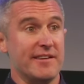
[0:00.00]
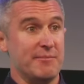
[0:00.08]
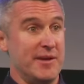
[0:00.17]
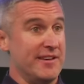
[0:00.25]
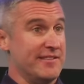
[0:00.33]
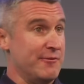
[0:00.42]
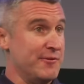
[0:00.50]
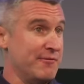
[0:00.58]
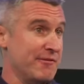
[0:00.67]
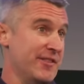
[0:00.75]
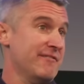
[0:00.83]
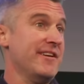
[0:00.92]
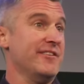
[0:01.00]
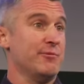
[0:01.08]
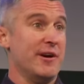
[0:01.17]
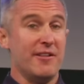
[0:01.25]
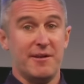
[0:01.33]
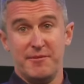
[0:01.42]
And because I want to run the race
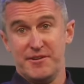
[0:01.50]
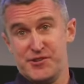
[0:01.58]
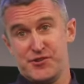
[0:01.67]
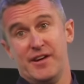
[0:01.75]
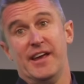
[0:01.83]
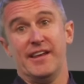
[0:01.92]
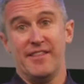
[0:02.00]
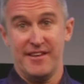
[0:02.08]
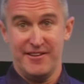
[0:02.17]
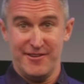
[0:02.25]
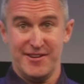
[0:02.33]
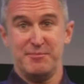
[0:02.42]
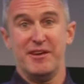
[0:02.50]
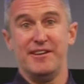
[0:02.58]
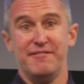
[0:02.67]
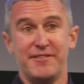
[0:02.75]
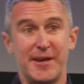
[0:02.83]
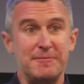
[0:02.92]
well, I'm going to train. And then you end up
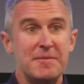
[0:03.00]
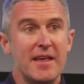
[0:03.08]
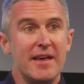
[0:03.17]
getting fit.